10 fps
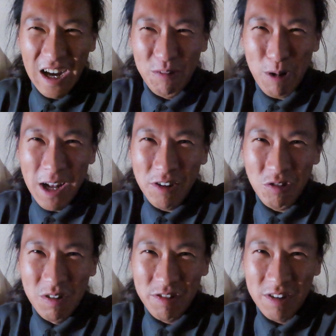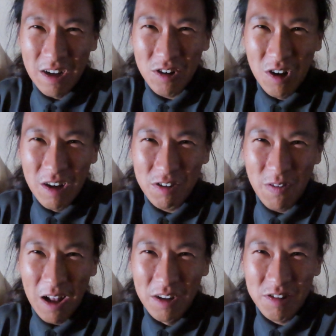I ran into a sunk cost
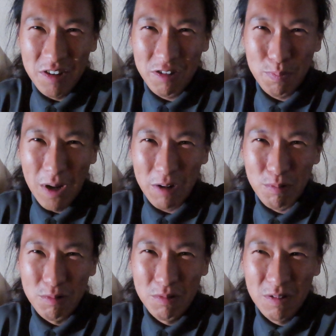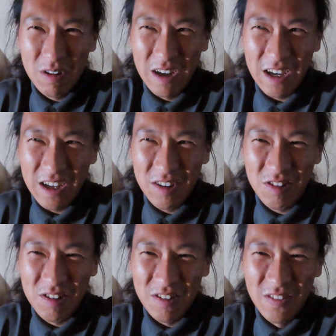fallacy spiral.
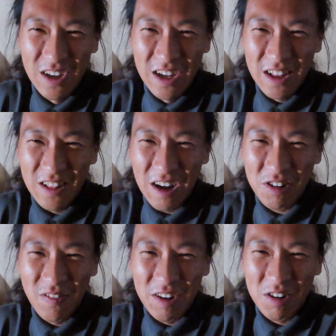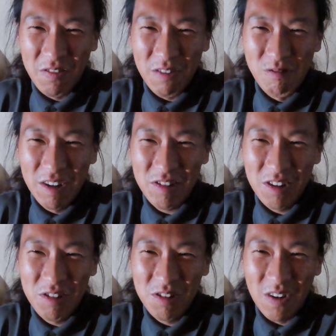And. Um, thought to myself, I've
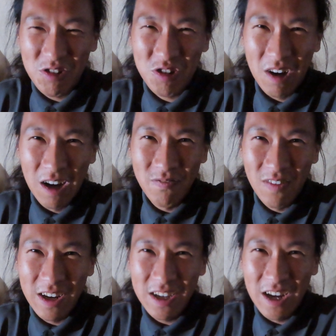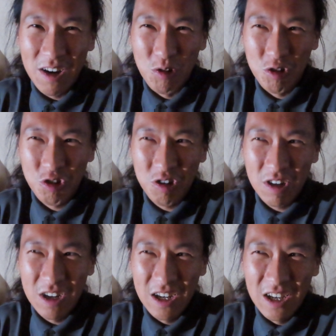wasted so much time, money,
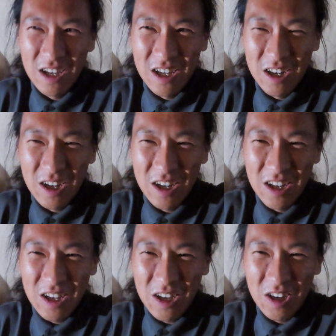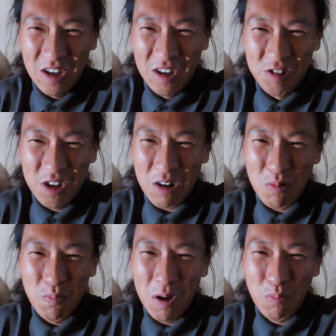energy. Because you got
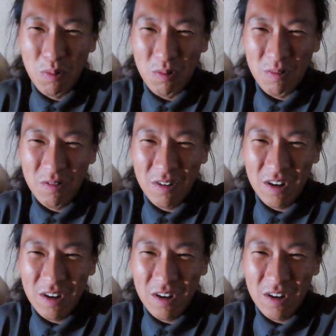to remember,